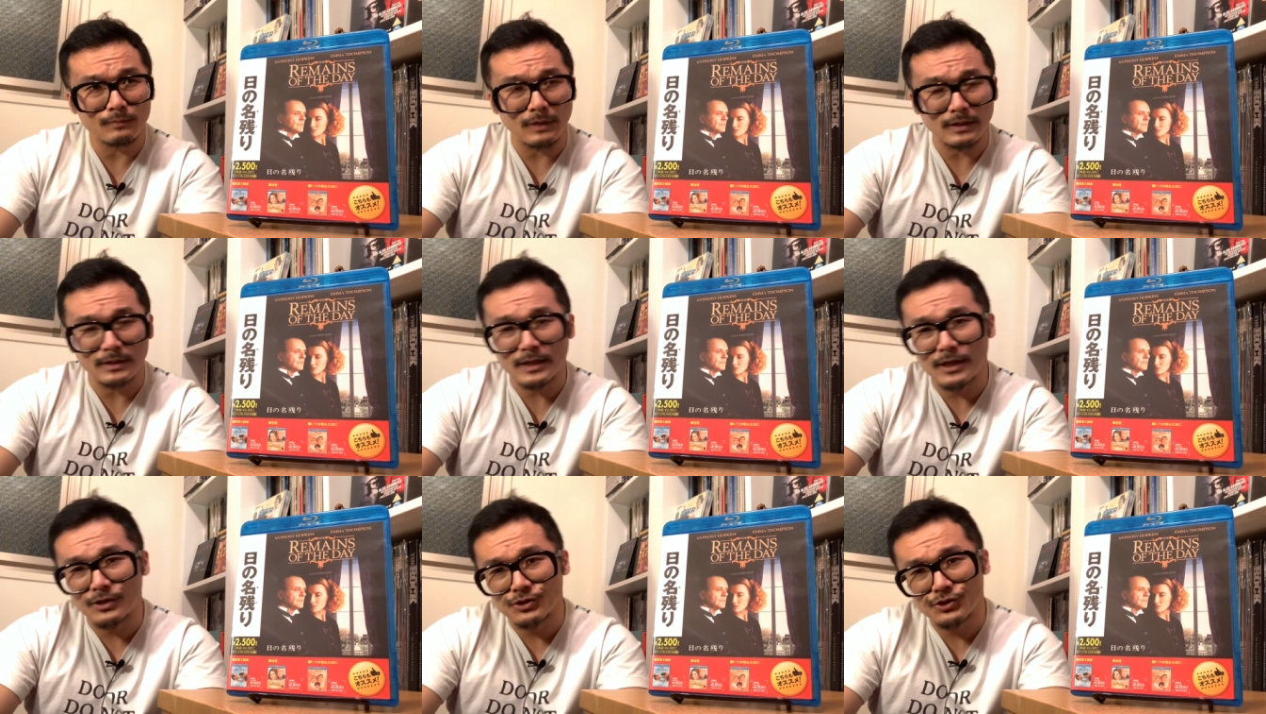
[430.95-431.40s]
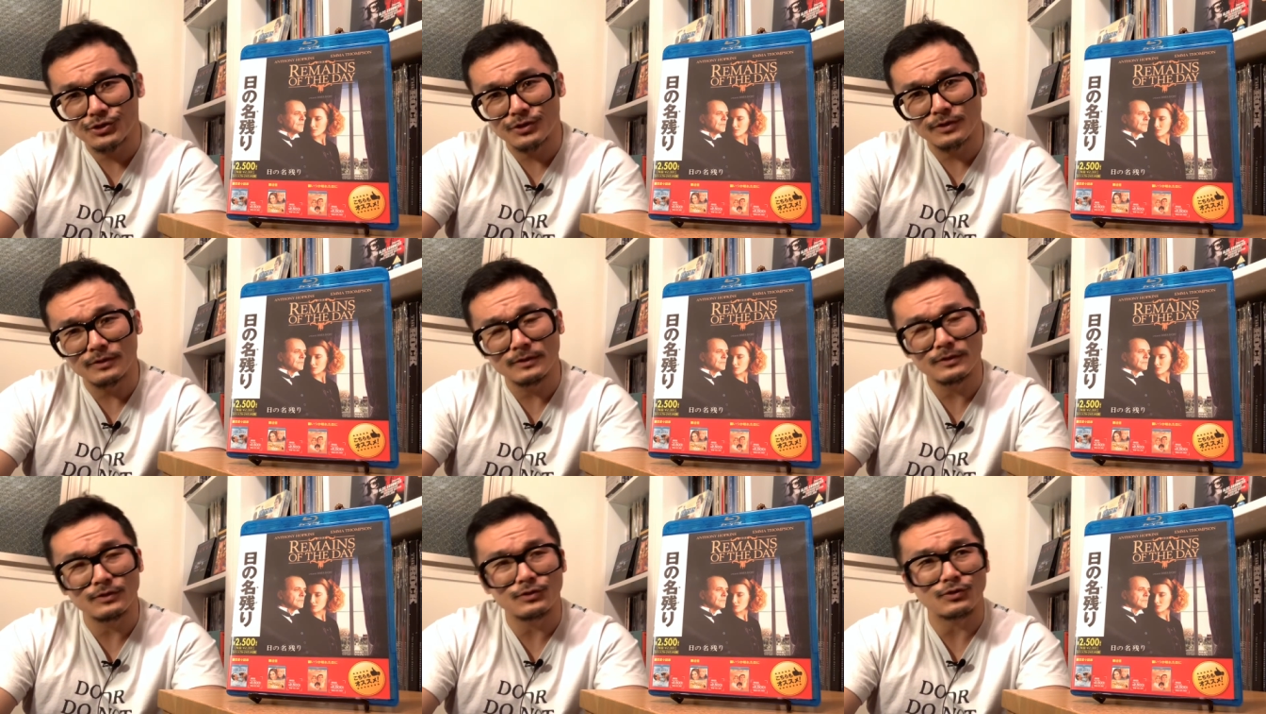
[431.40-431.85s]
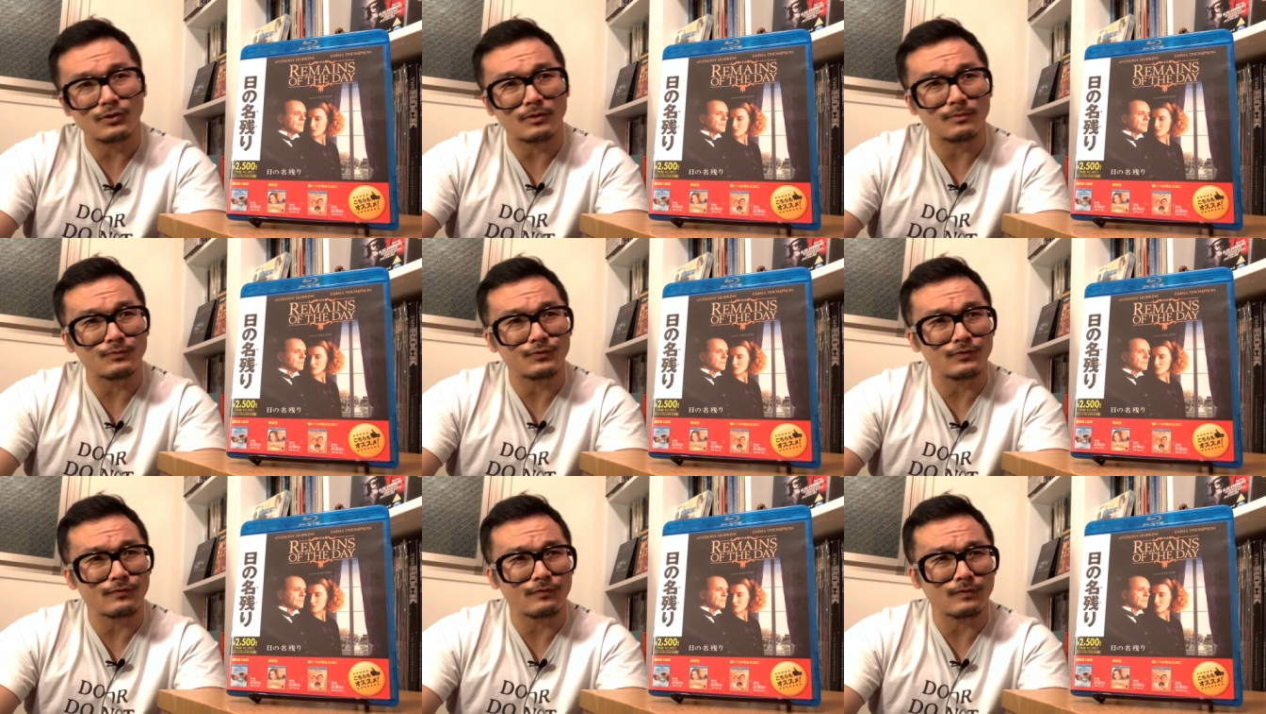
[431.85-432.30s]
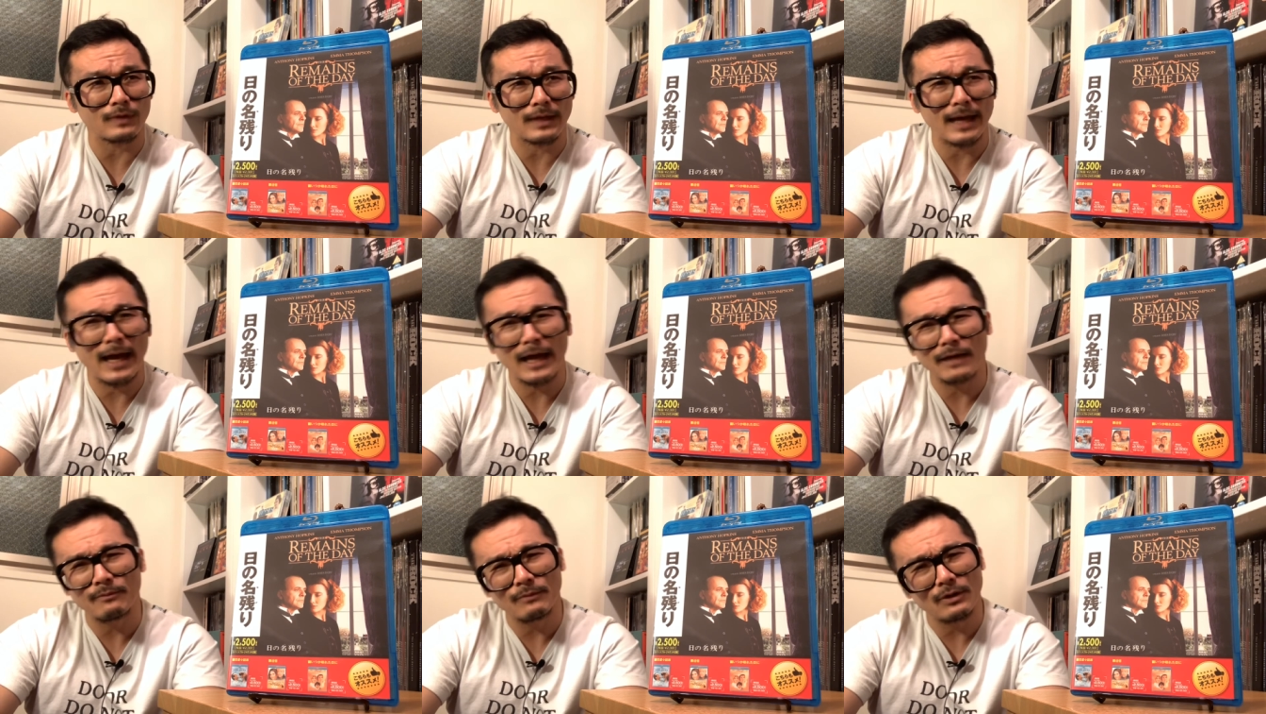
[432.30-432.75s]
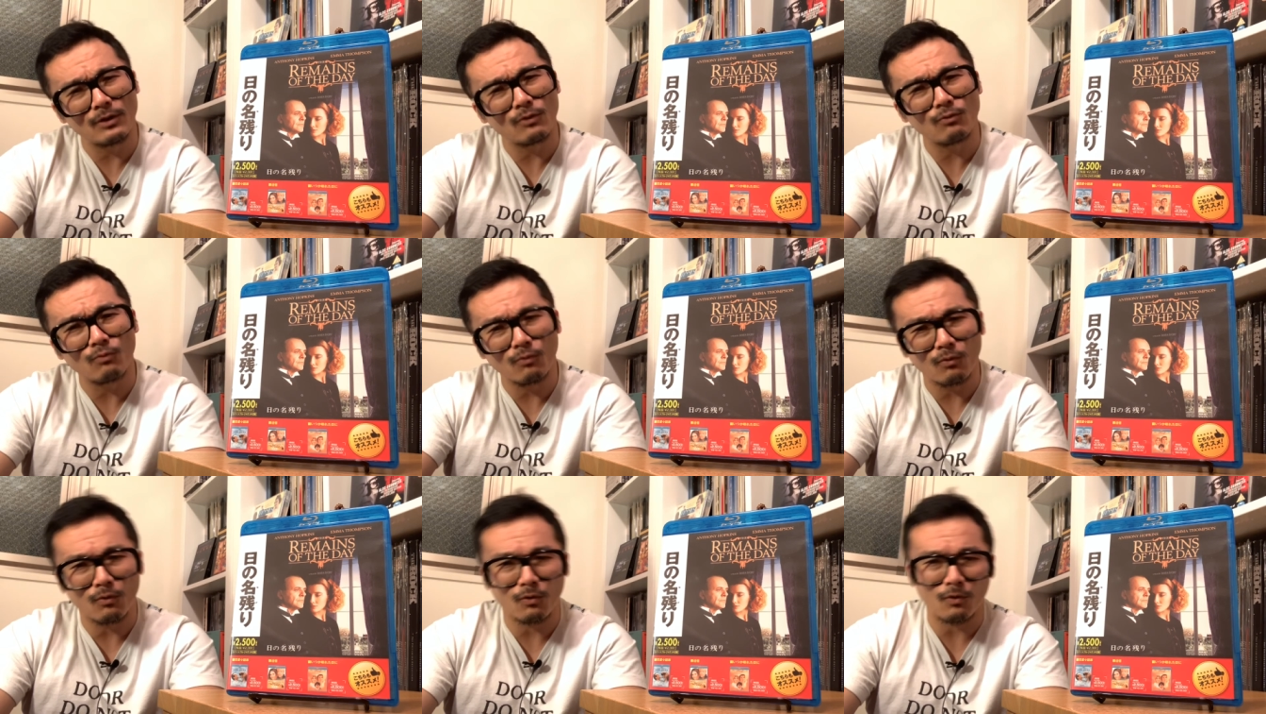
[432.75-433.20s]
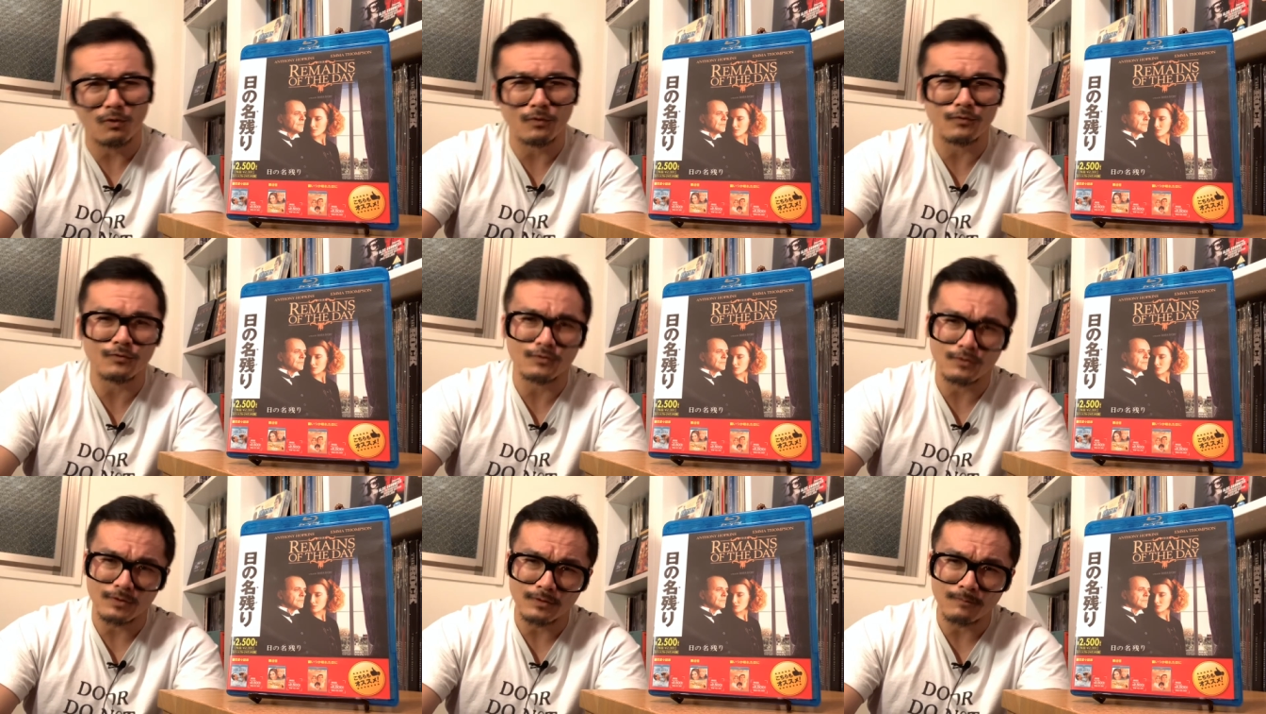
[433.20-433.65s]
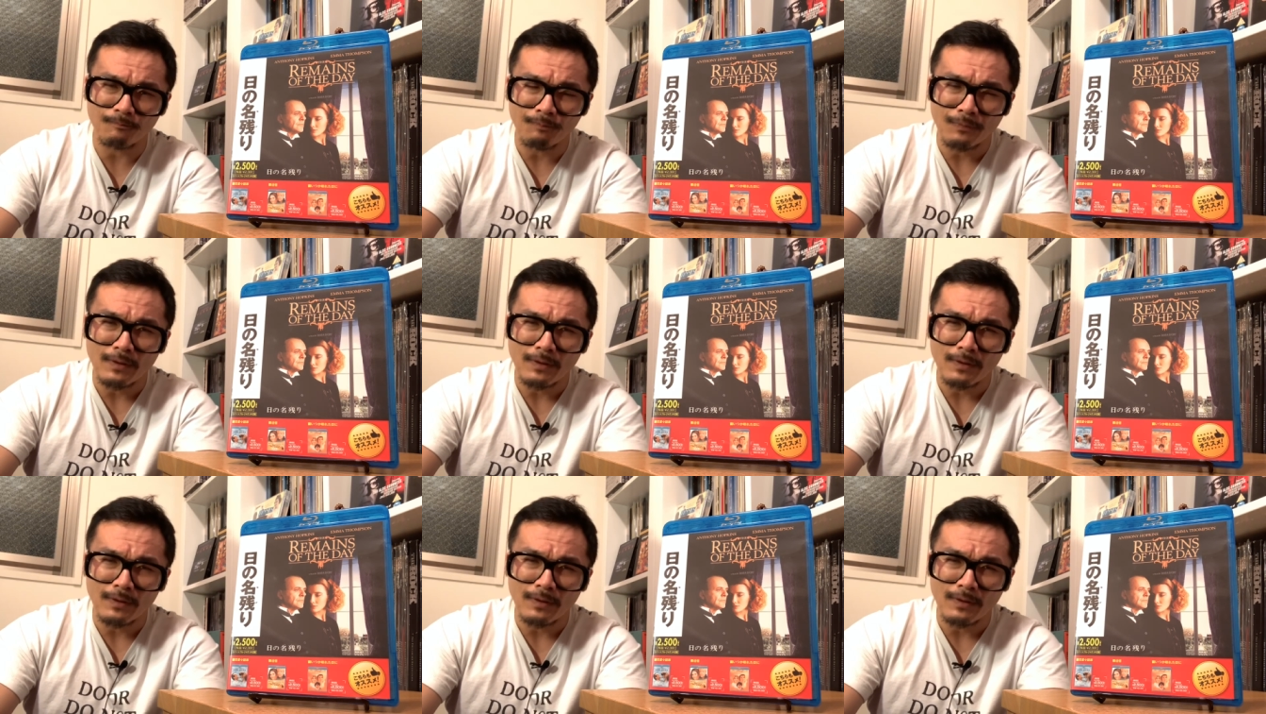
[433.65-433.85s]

attention in terms of Academy Awards and